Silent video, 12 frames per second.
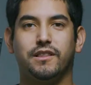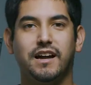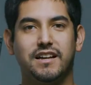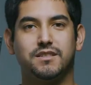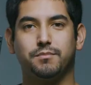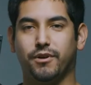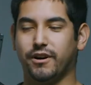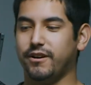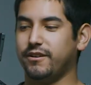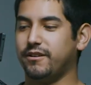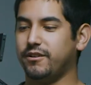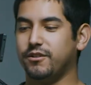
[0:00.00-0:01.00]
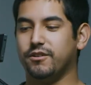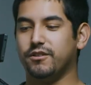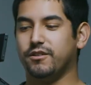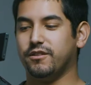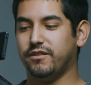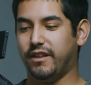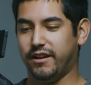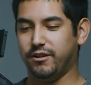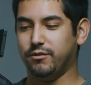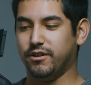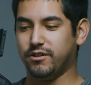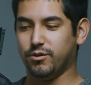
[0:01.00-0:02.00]
last part that
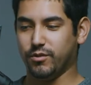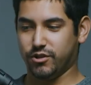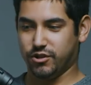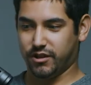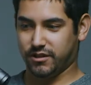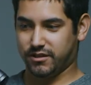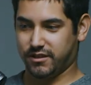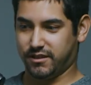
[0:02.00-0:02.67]
you need to adjust